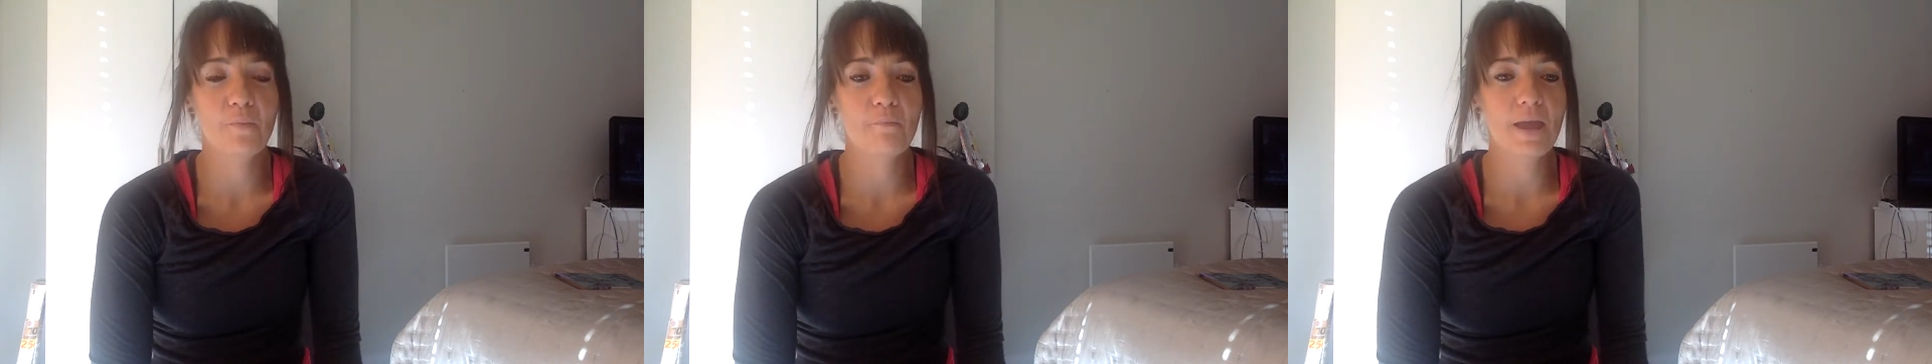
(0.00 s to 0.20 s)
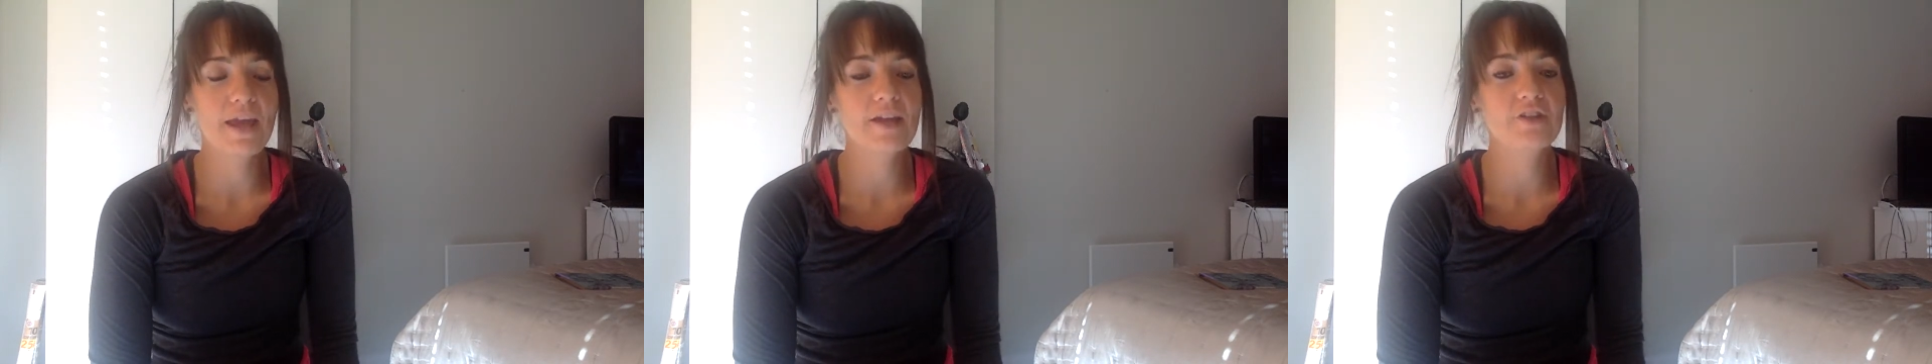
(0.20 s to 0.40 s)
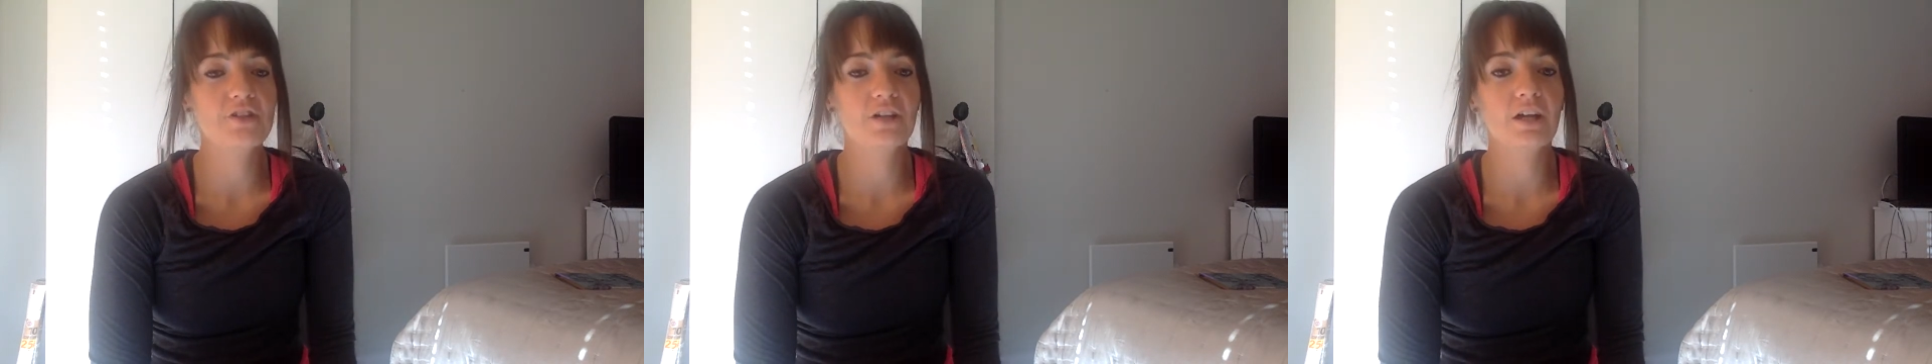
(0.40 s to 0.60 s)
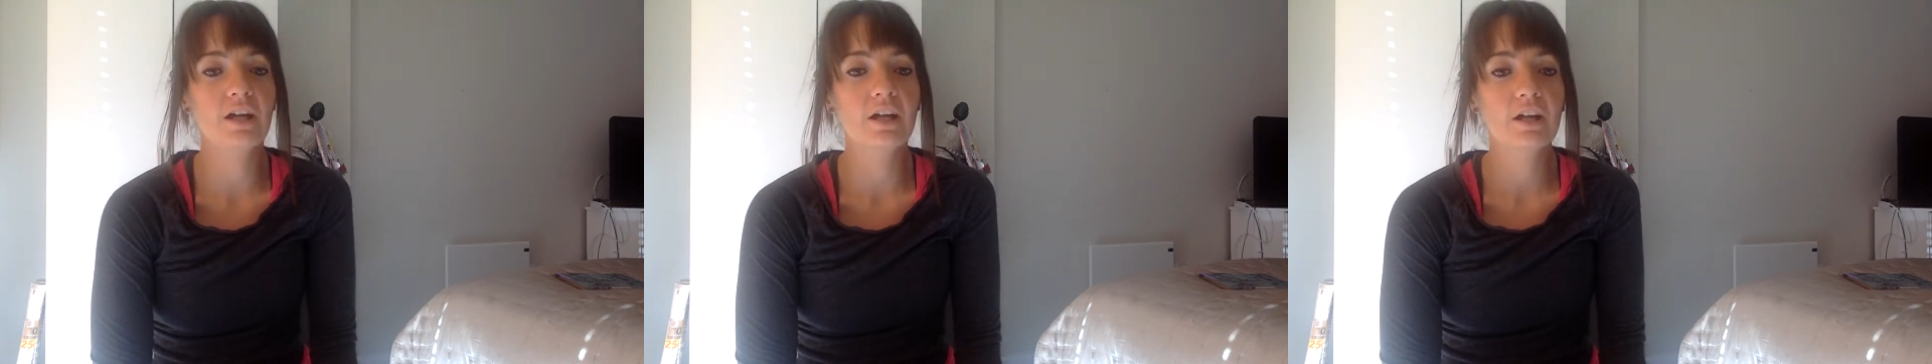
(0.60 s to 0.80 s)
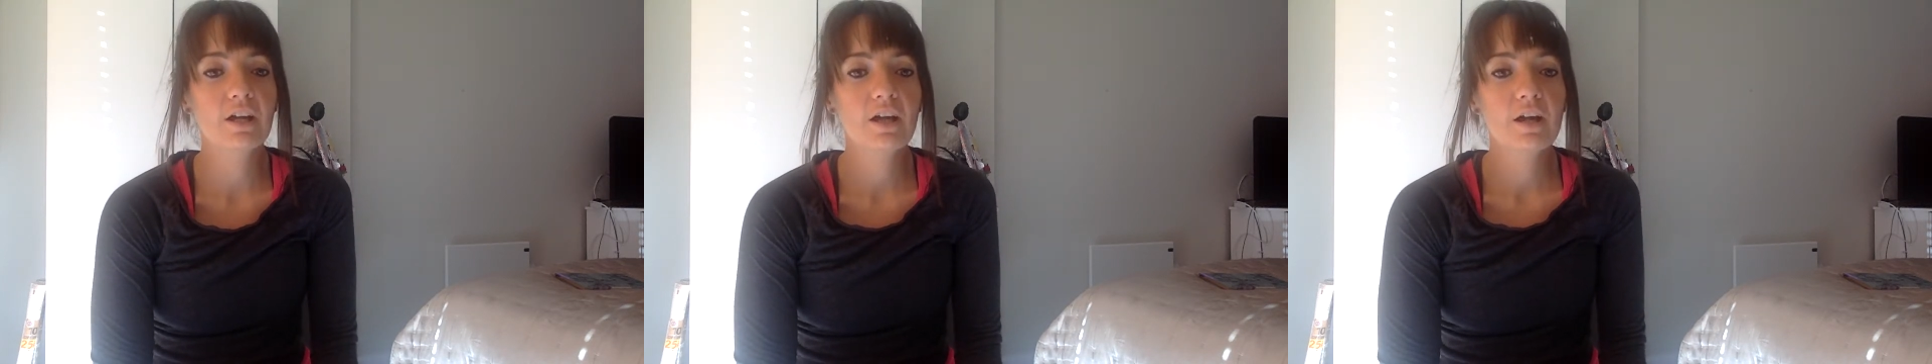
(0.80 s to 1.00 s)

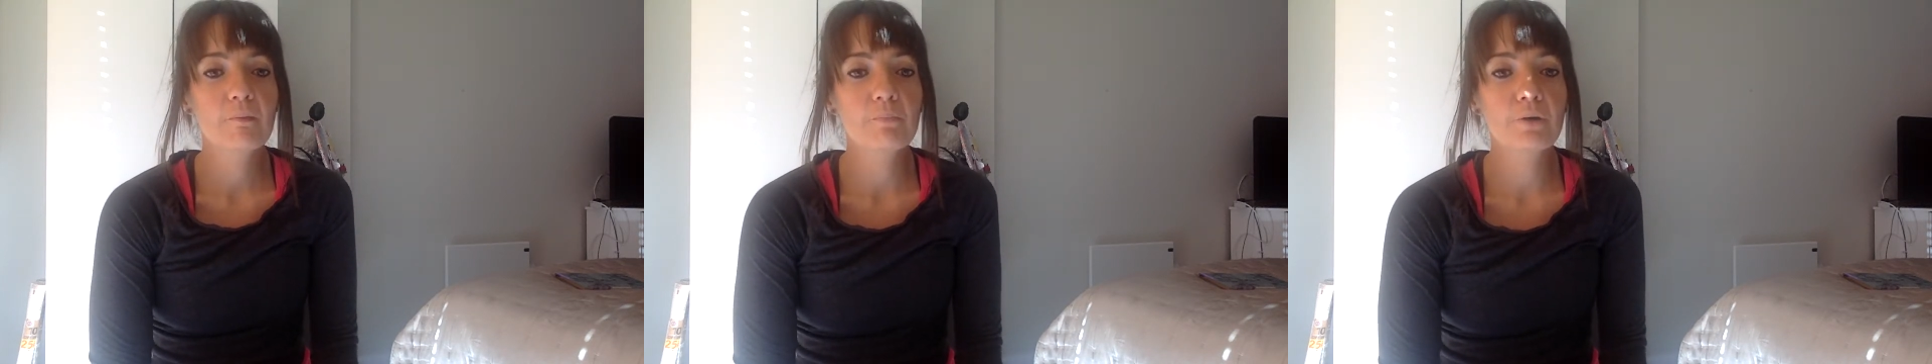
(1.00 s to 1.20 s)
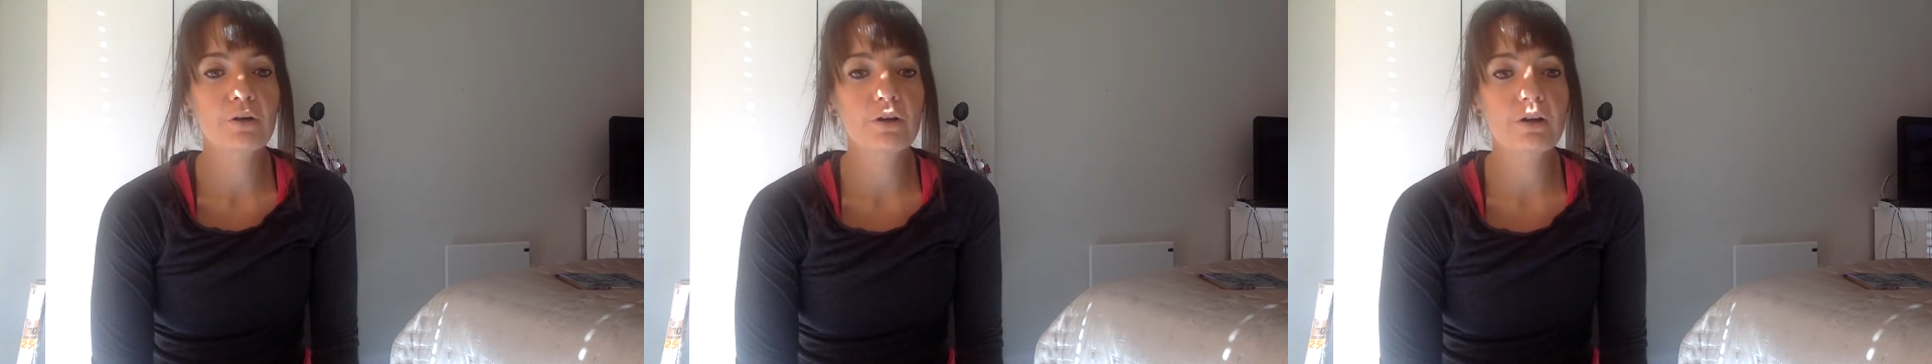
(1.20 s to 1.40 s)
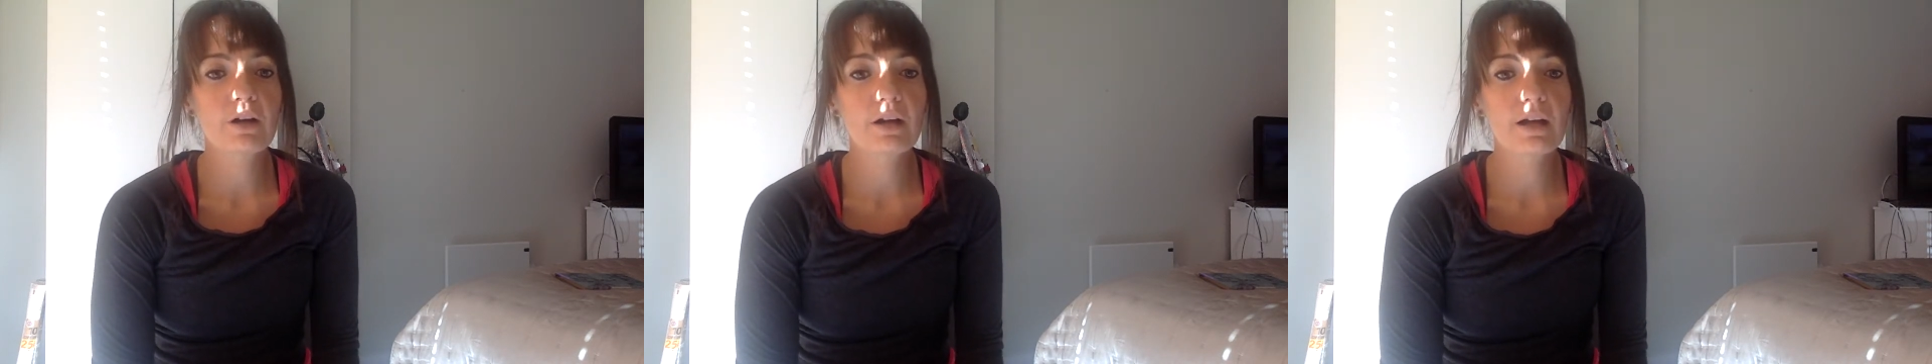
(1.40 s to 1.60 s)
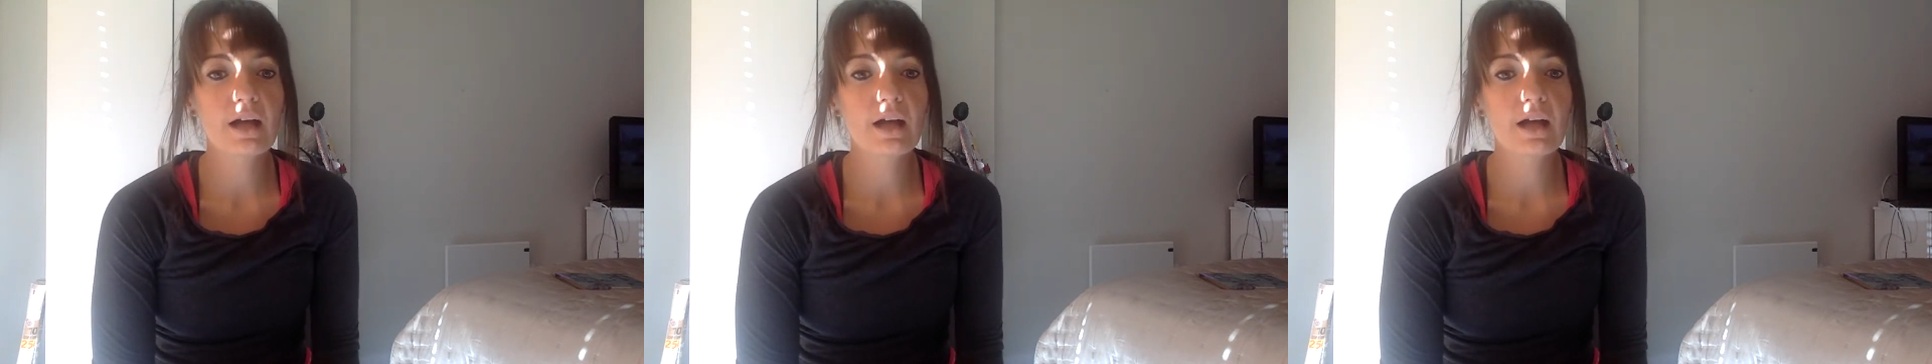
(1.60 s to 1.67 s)
major, but